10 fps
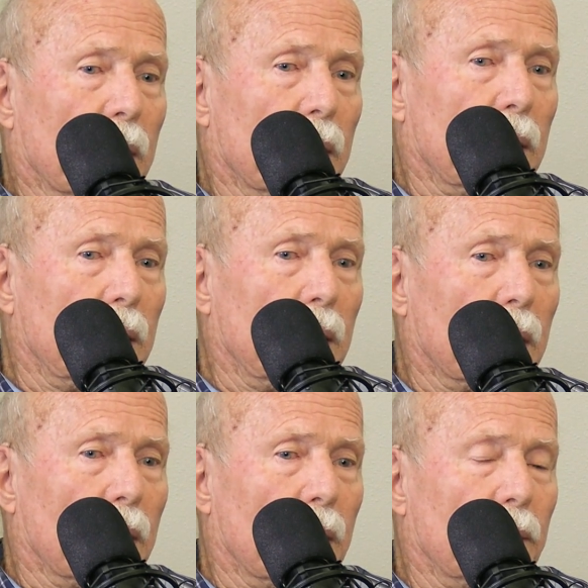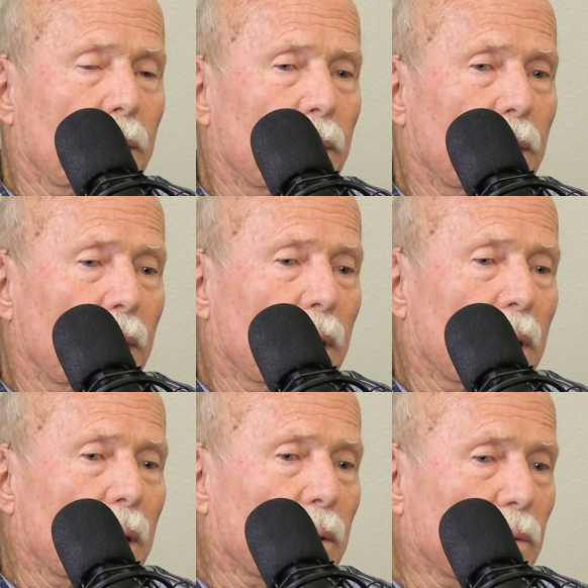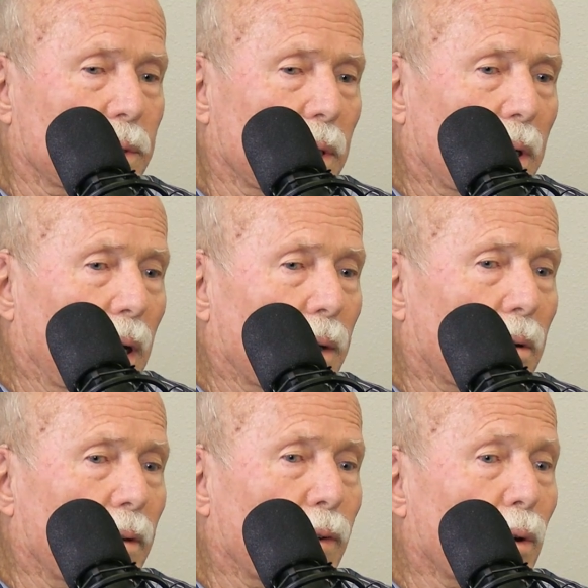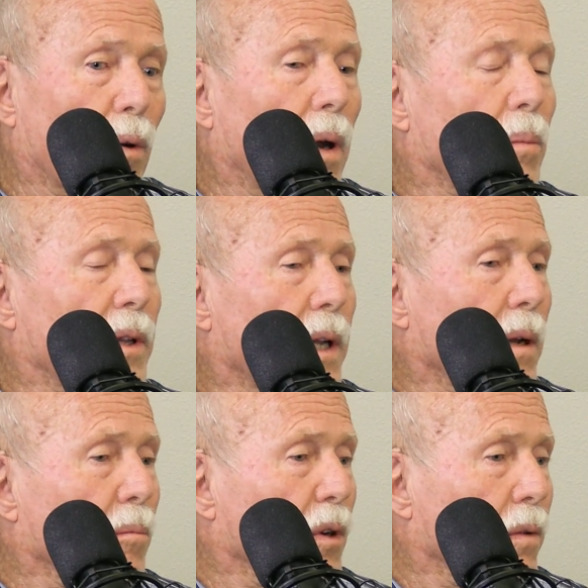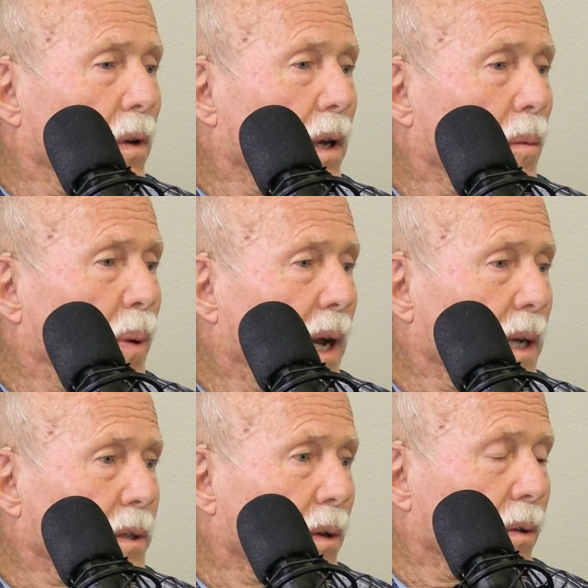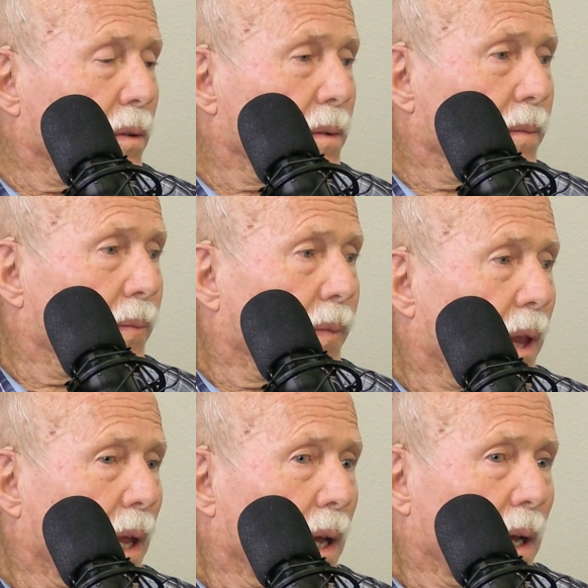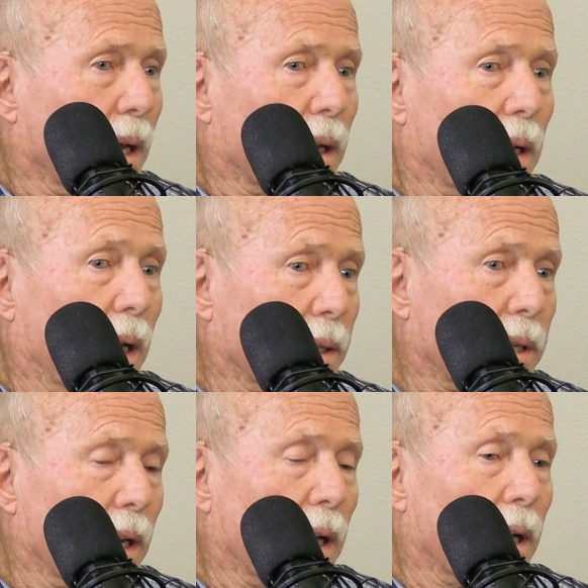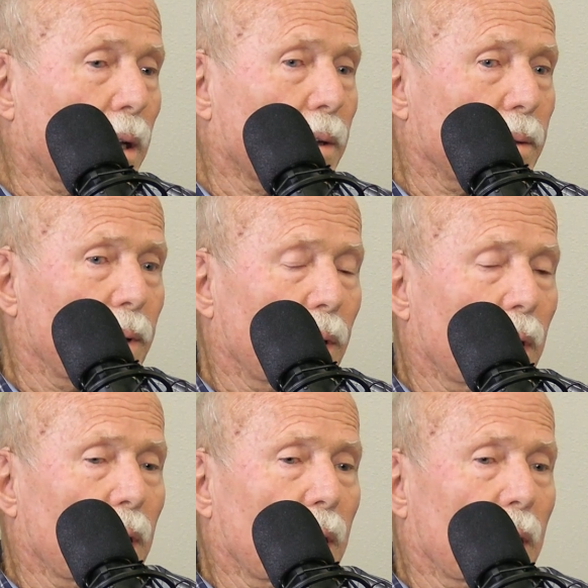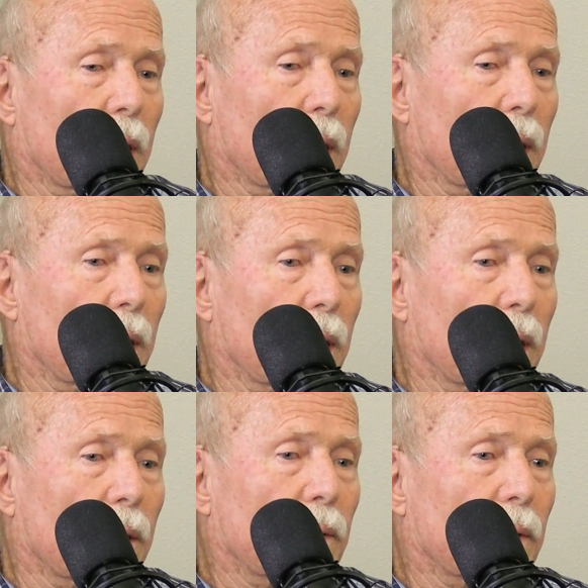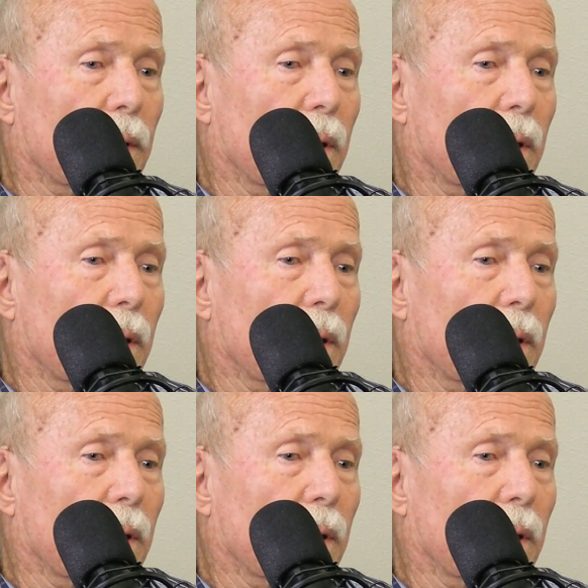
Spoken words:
he was in Conroe for a while, but then he moved to El Paso, Esleda. And while